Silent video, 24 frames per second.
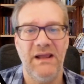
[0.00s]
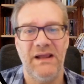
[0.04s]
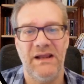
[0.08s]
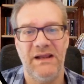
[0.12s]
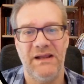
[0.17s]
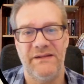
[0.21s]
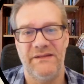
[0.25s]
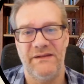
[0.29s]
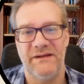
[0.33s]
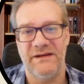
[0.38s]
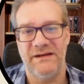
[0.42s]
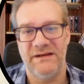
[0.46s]

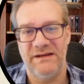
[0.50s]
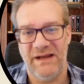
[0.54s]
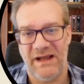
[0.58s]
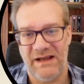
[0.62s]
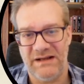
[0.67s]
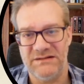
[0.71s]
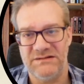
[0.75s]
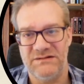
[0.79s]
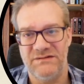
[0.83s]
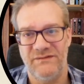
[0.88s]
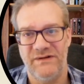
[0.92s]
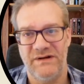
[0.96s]
In the
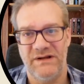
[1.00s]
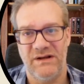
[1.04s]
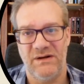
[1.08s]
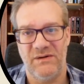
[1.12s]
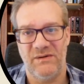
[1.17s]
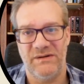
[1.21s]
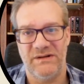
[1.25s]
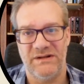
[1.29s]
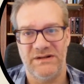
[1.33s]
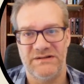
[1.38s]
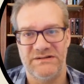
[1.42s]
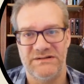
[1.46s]
next video
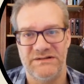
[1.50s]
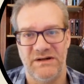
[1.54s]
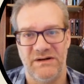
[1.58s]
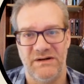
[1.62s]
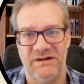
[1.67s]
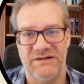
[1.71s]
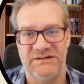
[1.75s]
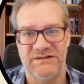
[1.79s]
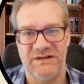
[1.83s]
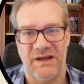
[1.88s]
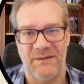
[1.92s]
in this series,